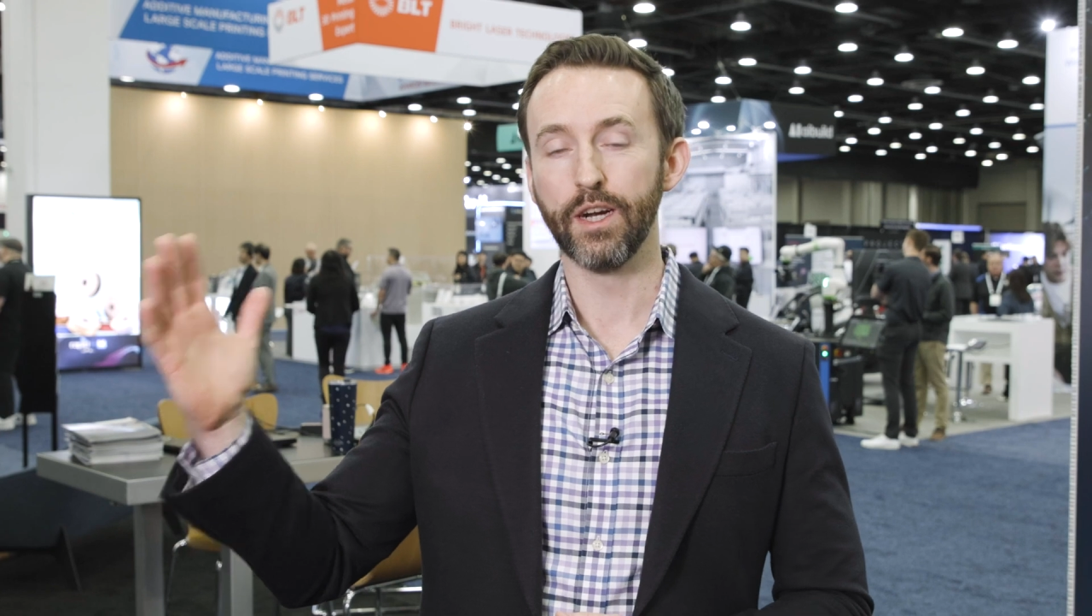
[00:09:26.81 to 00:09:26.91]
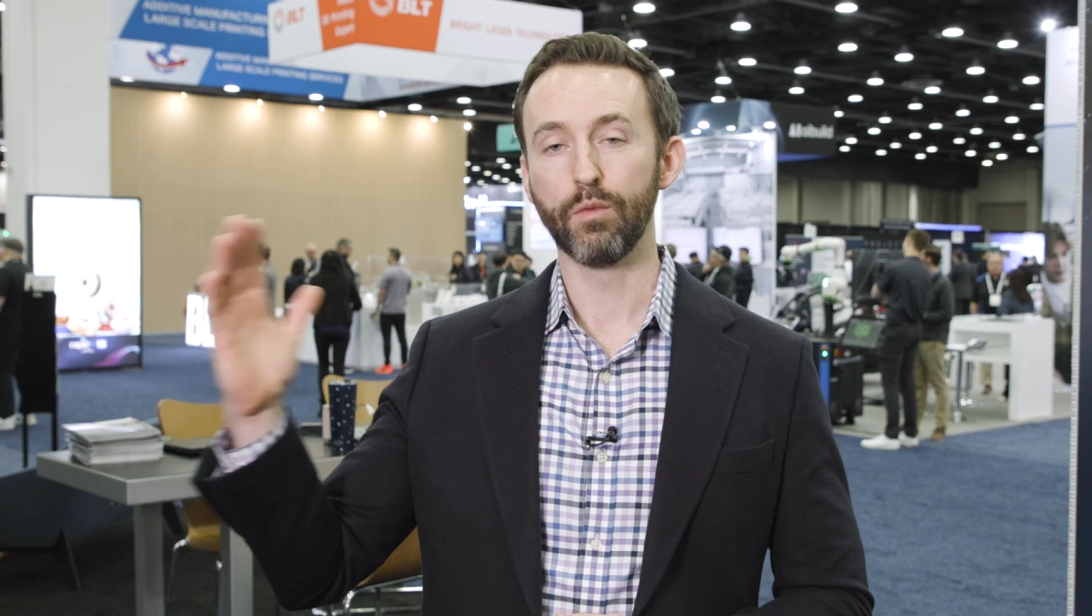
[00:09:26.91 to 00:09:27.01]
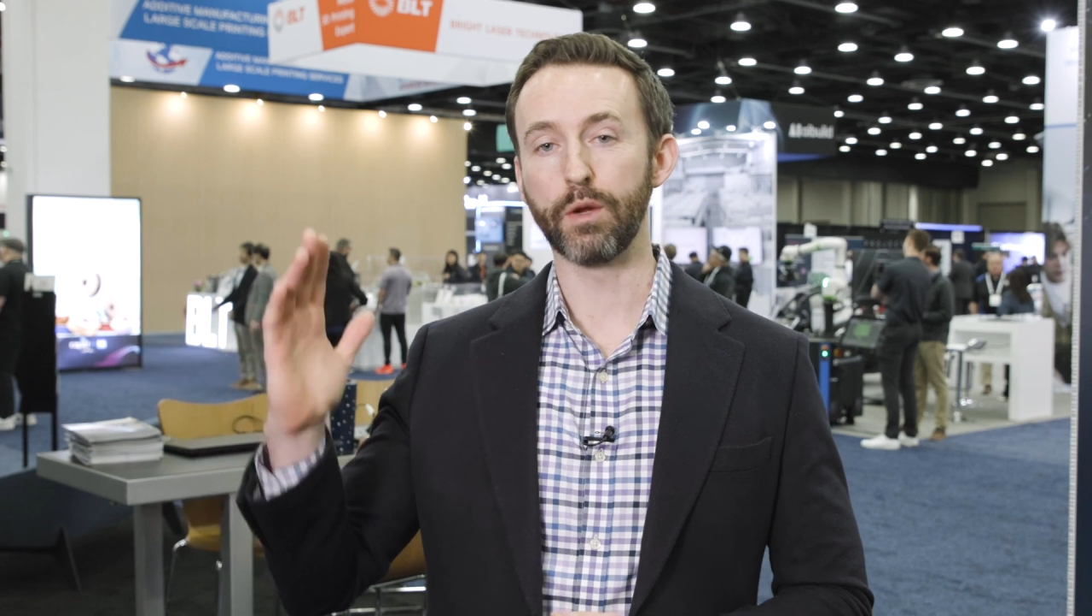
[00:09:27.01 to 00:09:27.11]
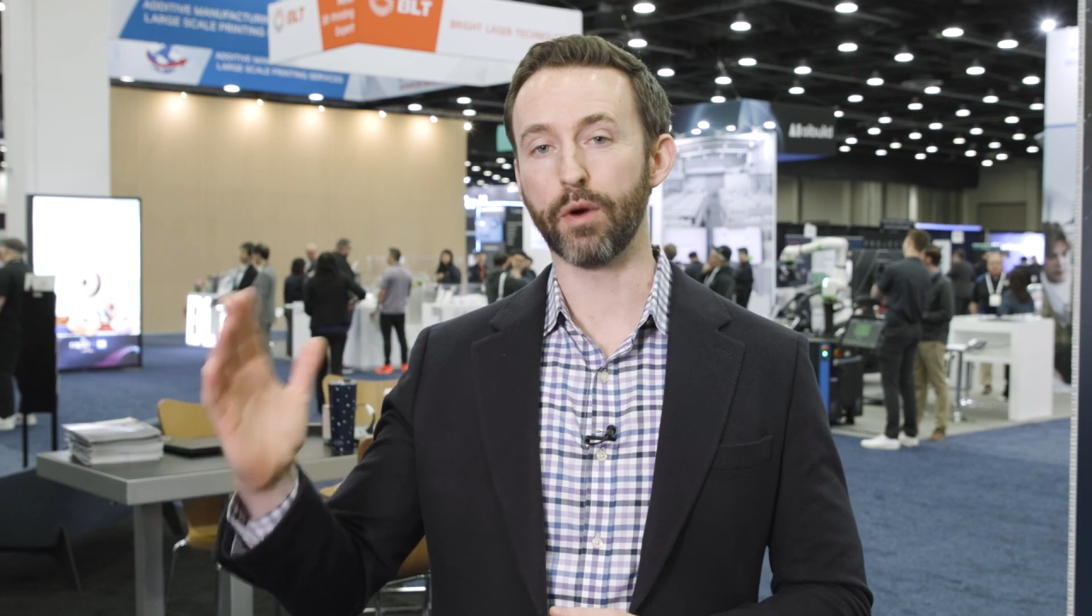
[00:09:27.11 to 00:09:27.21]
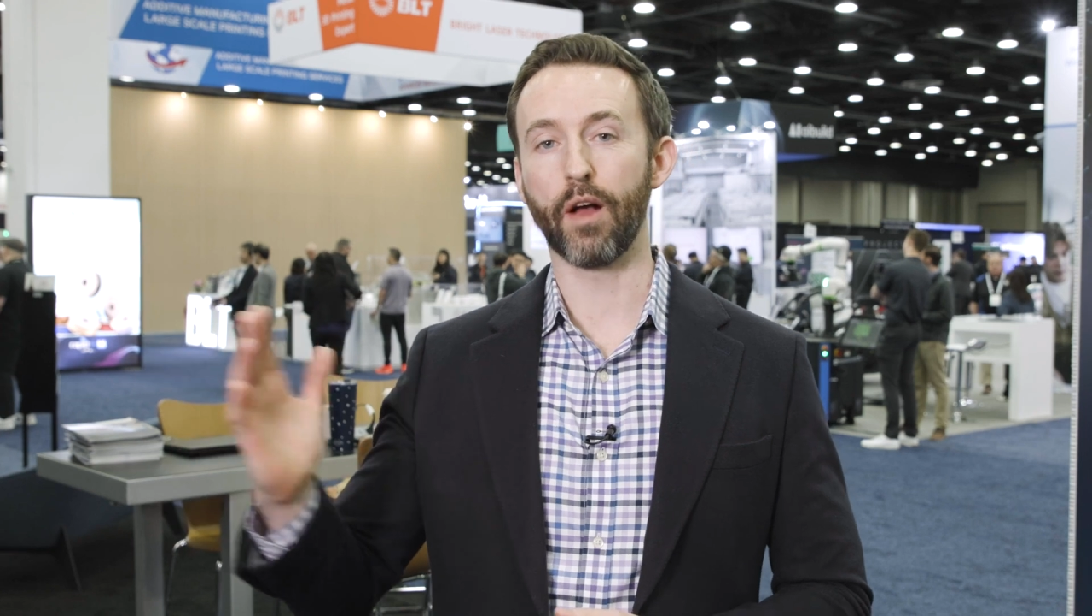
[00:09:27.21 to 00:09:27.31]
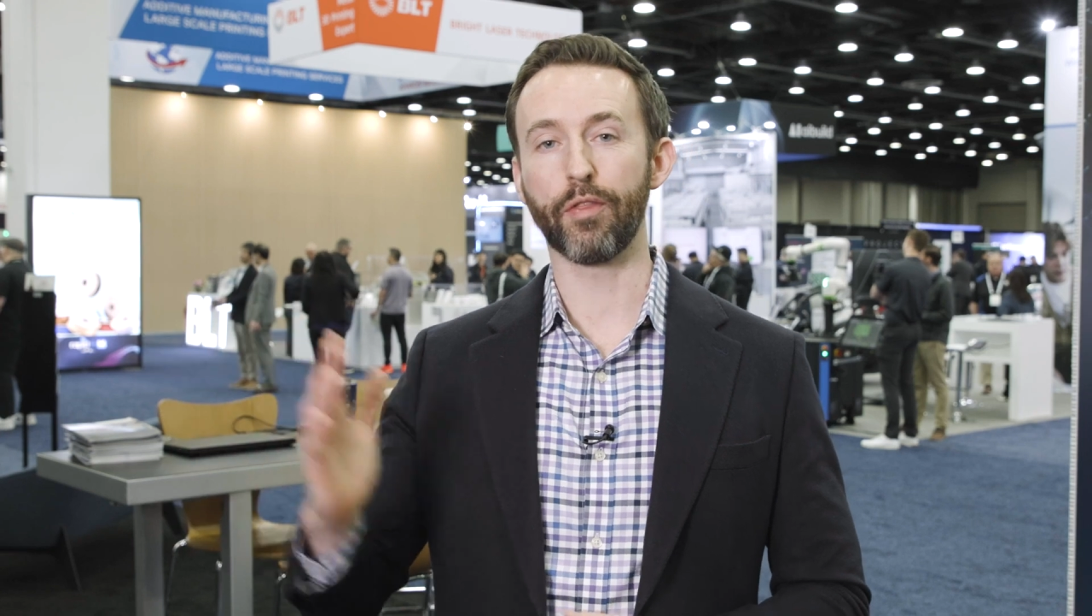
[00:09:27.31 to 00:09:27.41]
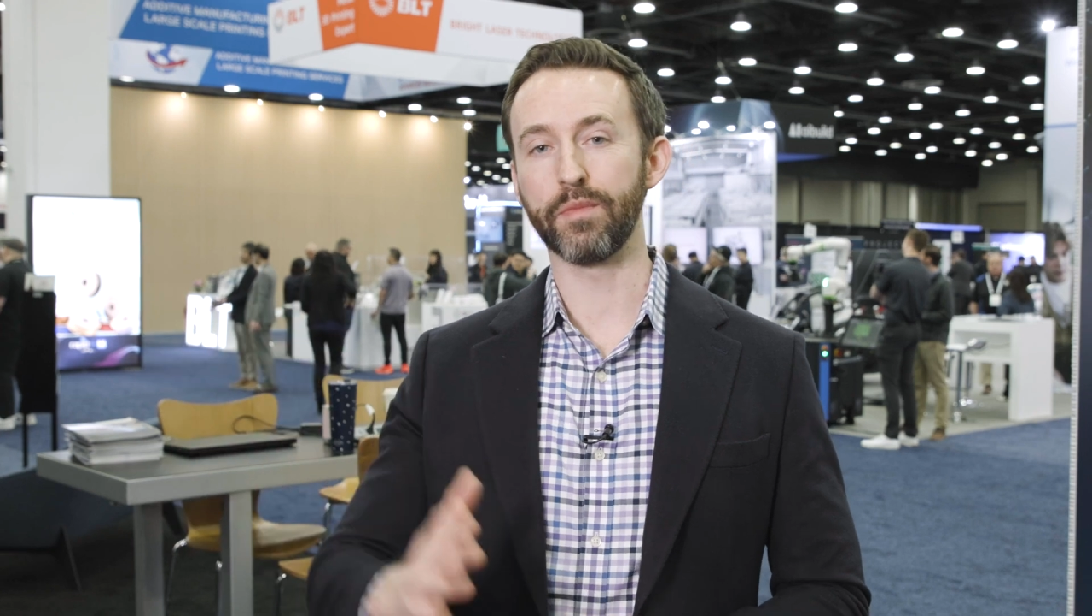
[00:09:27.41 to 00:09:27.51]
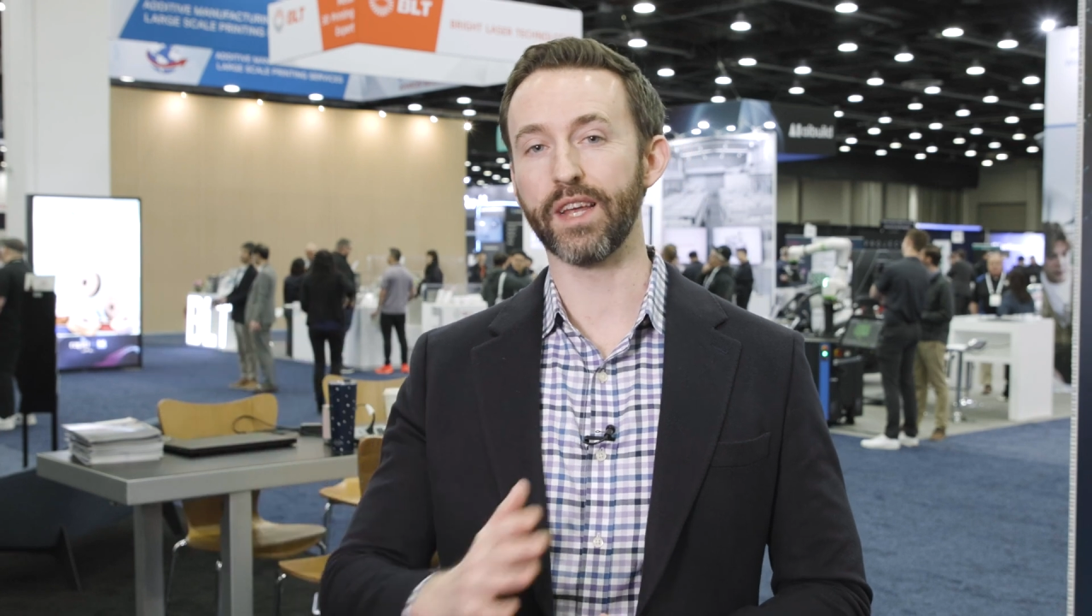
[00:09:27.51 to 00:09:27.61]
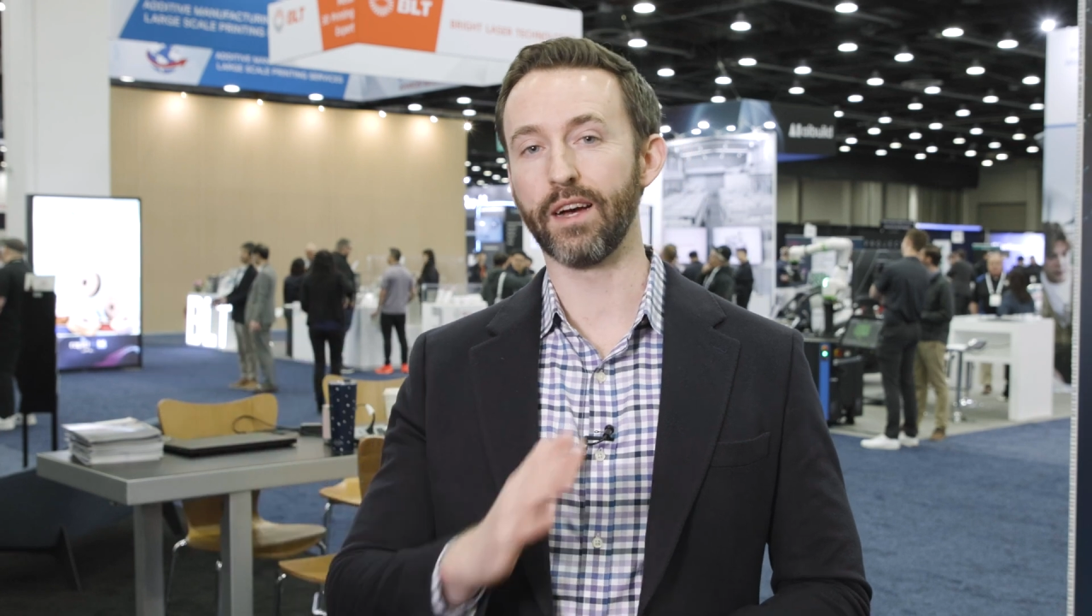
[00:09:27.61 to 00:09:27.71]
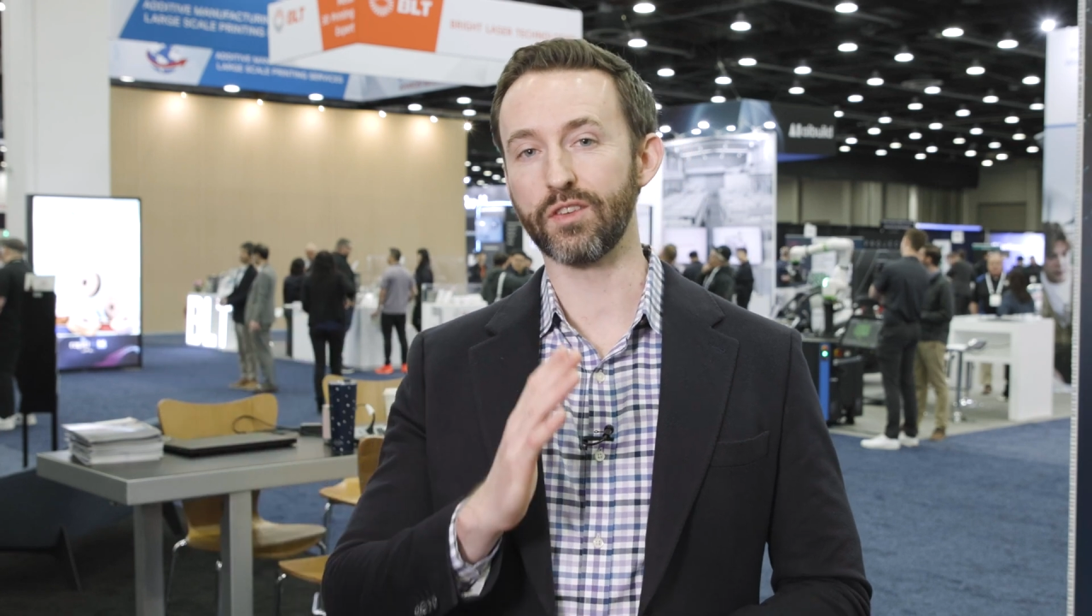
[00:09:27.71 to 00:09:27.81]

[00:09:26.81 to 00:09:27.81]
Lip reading: We brought them down